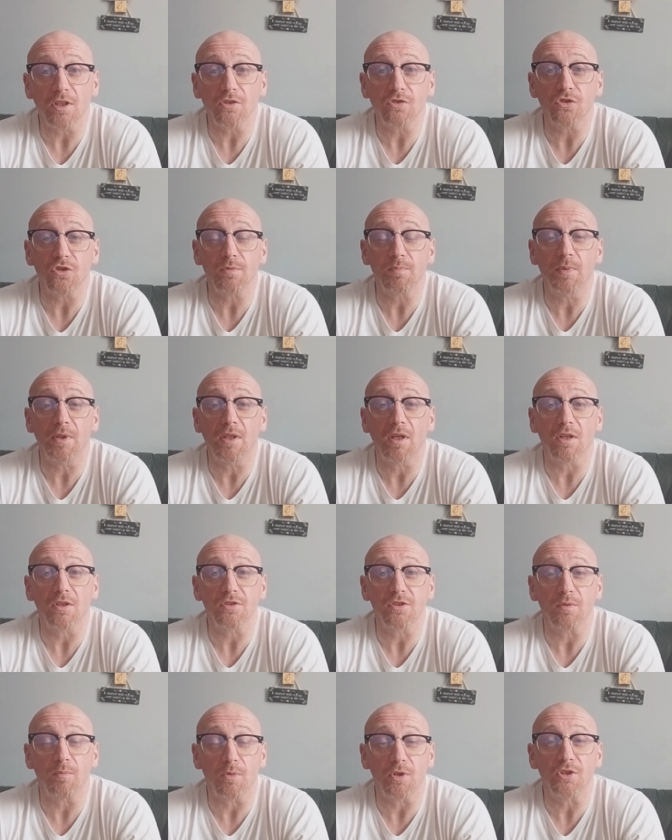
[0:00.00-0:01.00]
just
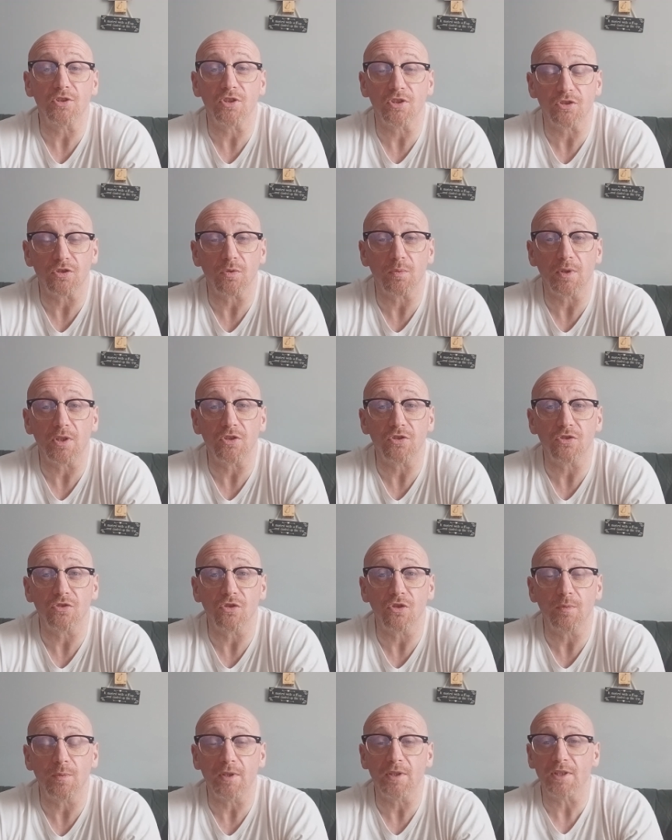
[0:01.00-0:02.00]
because of my situation,
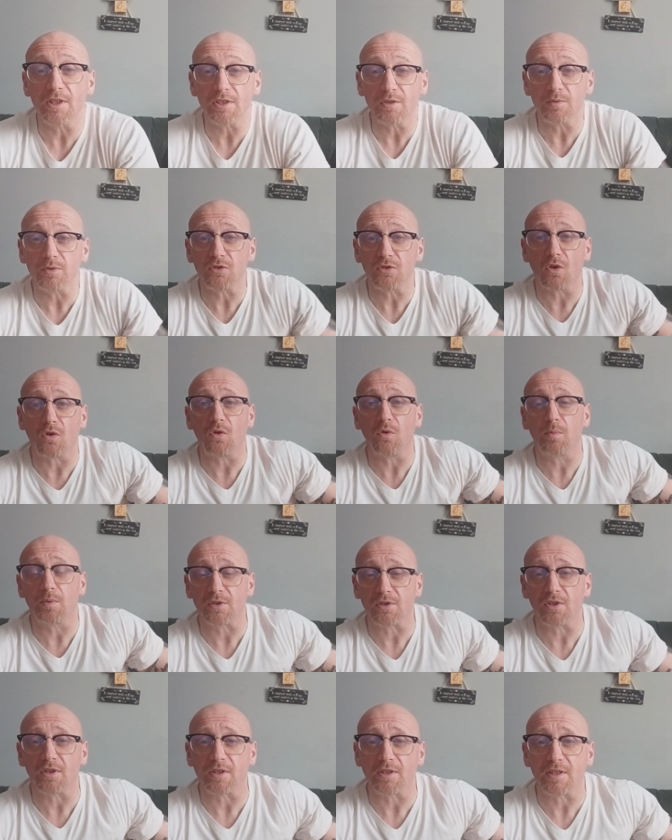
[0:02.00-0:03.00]
do you know what I mean? This was
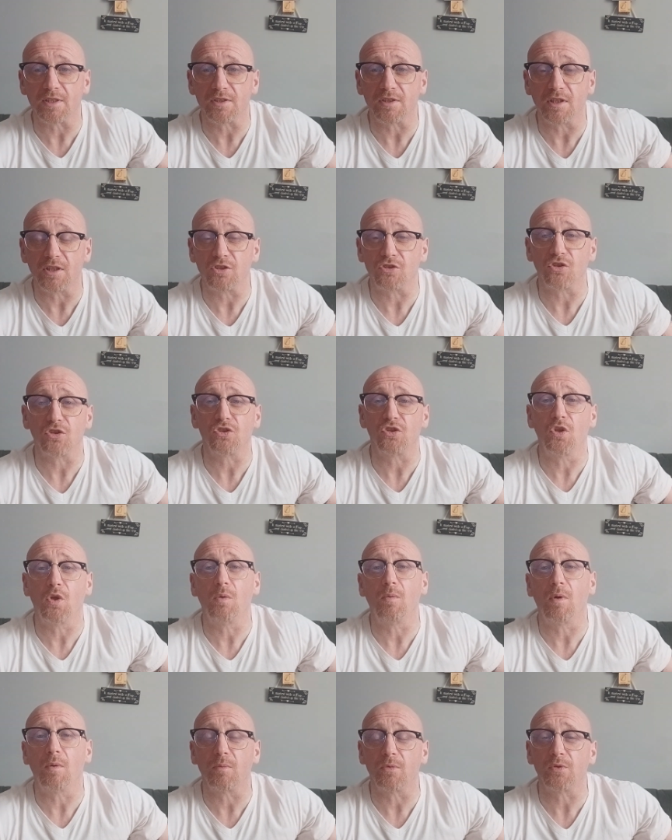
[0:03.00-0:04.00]
always like this. It's just
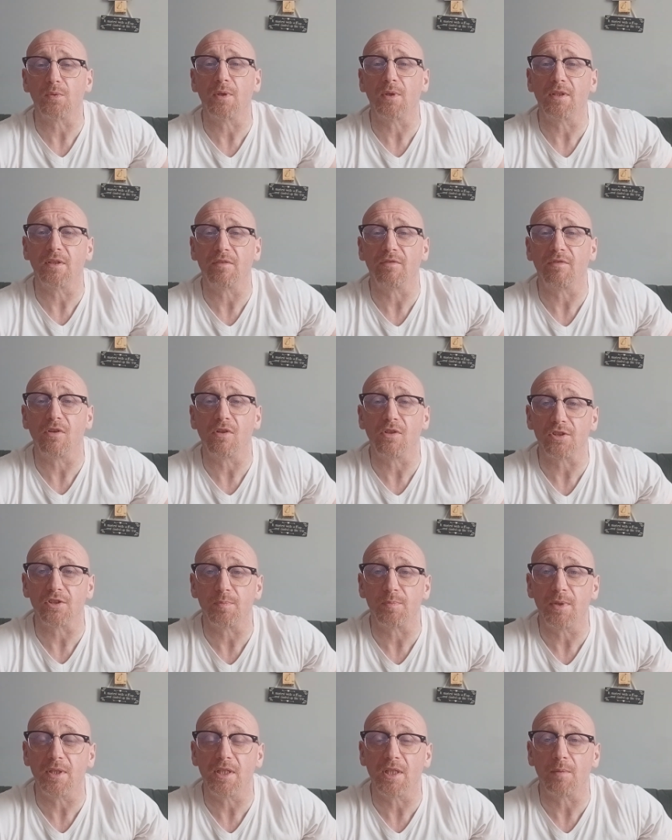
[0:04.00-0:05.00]
no one was willing to fucking
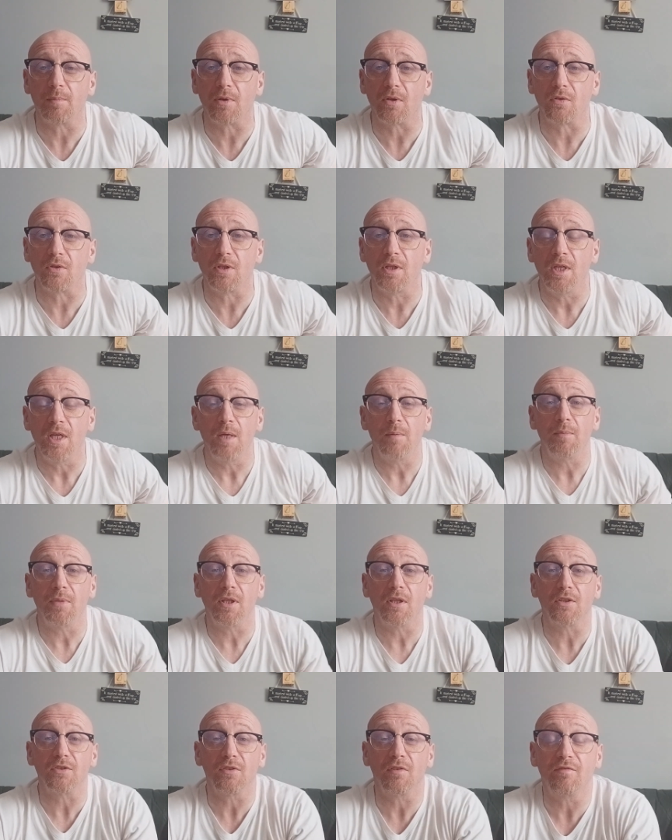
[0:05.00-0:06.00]
speak about it,
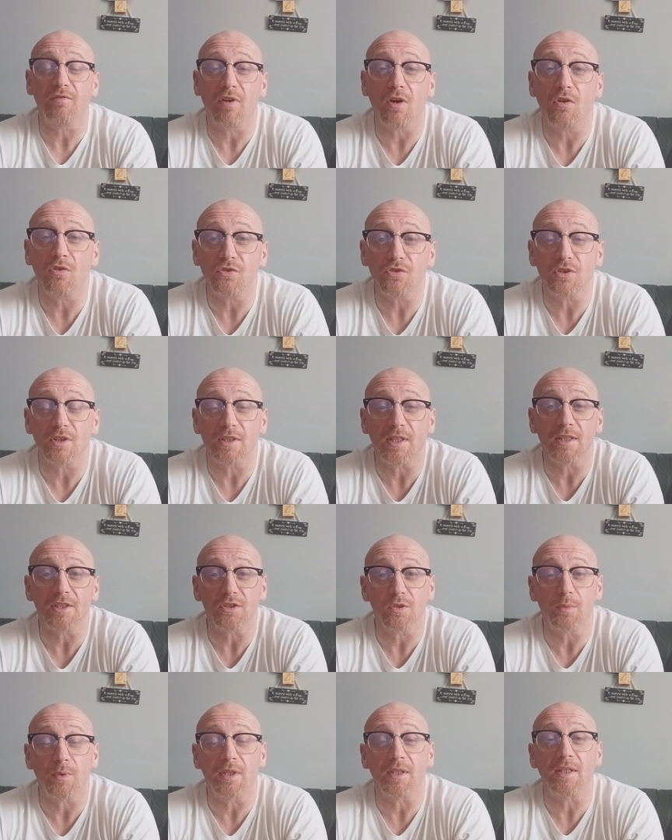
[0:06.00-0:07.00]
because unfortunately that's
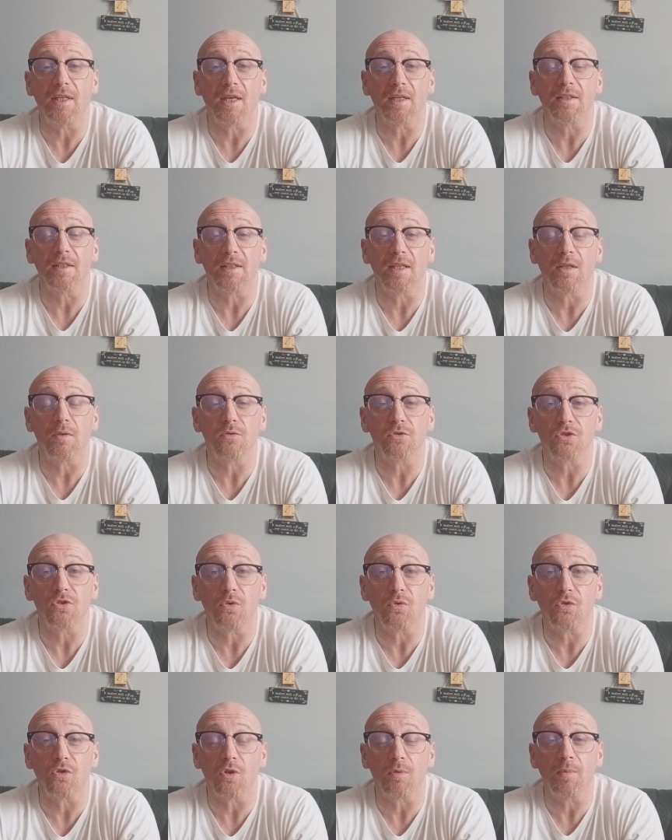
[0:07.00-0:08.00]
the way they had the town
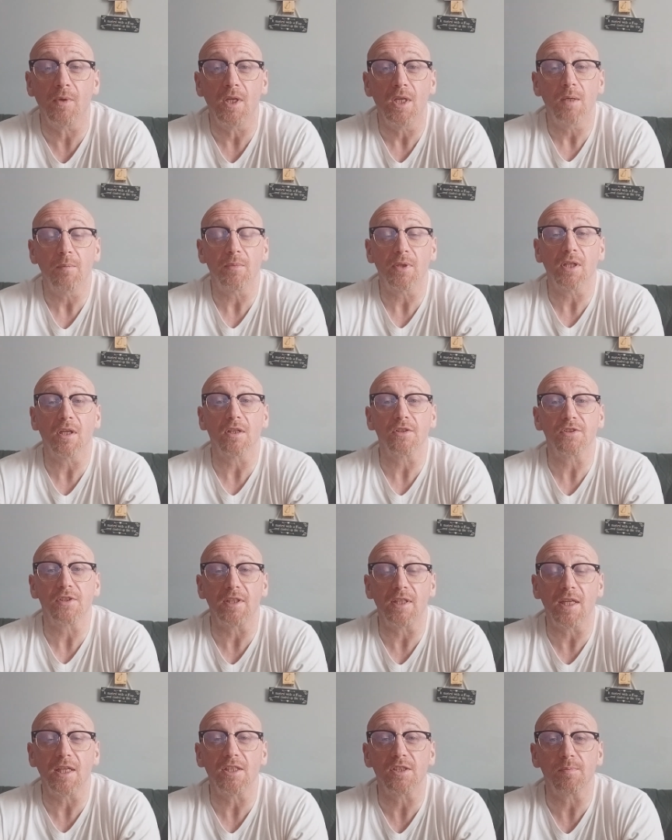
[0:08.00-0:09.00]
sewn up, because
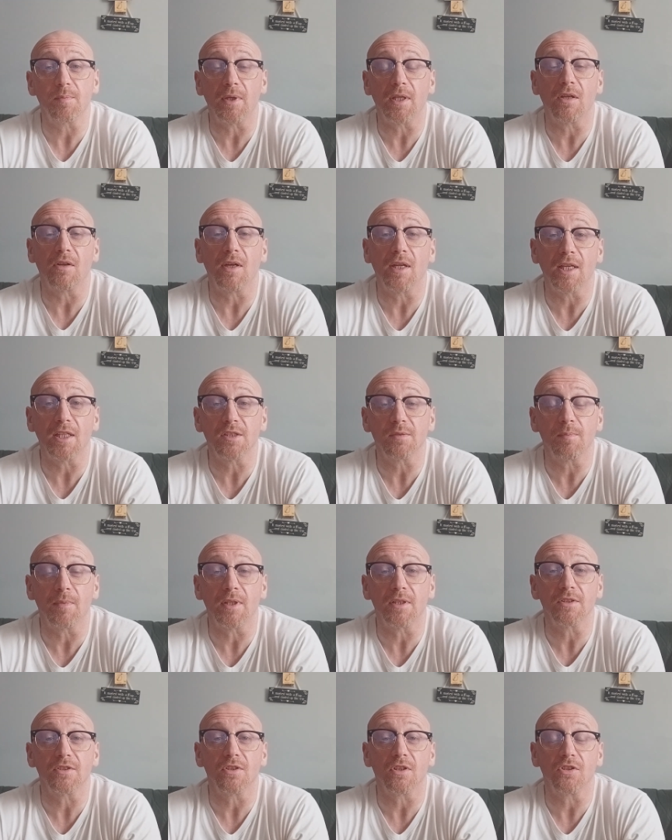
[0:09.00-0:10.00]
the ex-mayor,
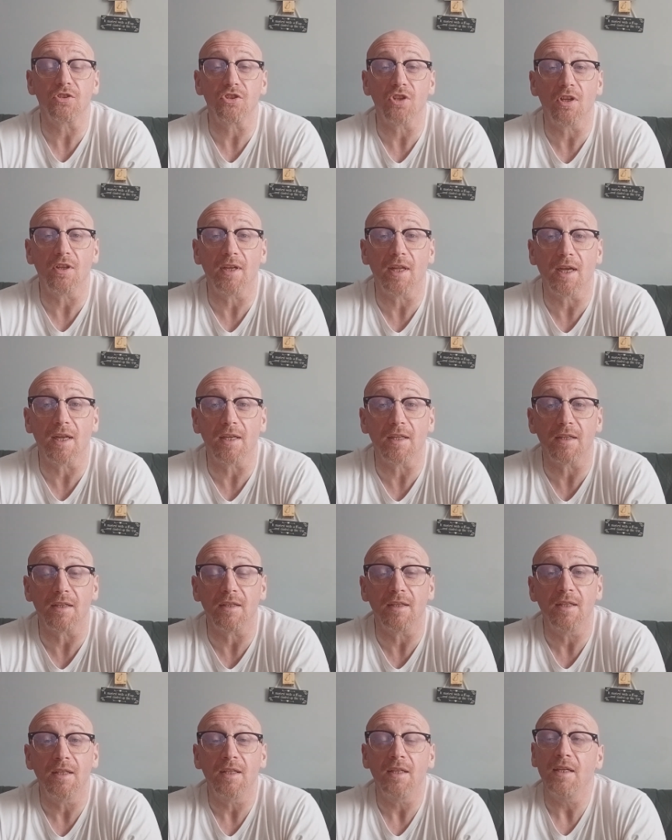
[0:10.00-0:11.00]
ex-minister John
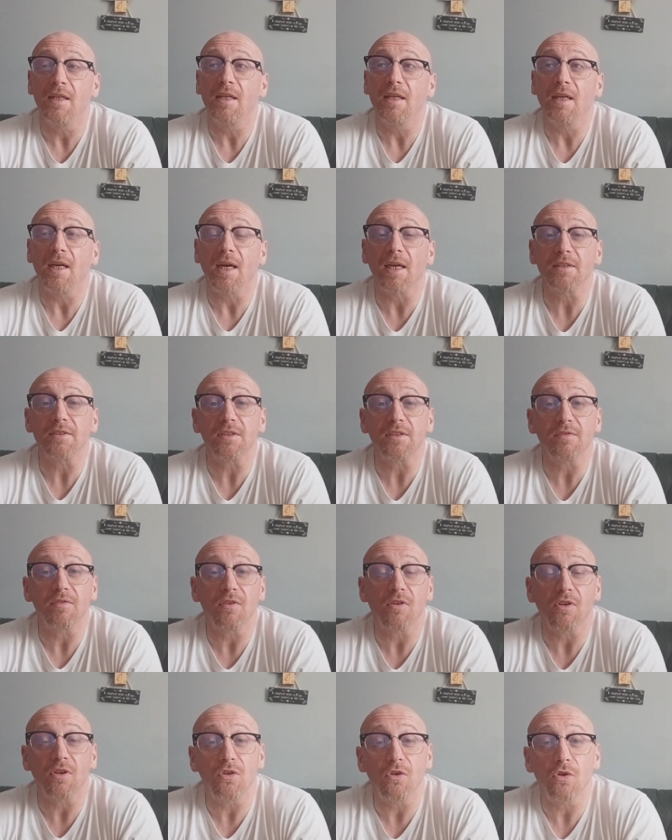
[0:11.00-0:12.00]
Halligan has these
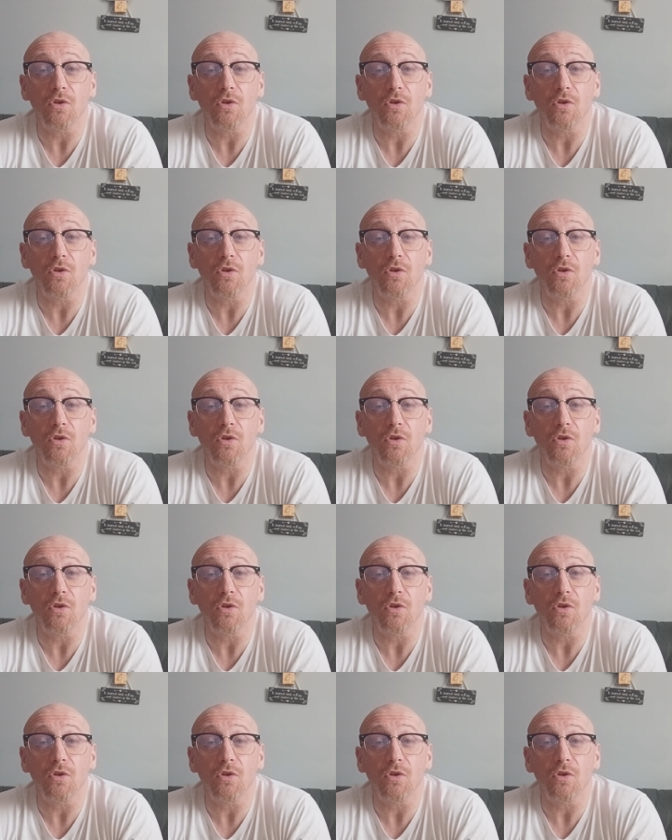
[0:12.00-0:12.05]
fucking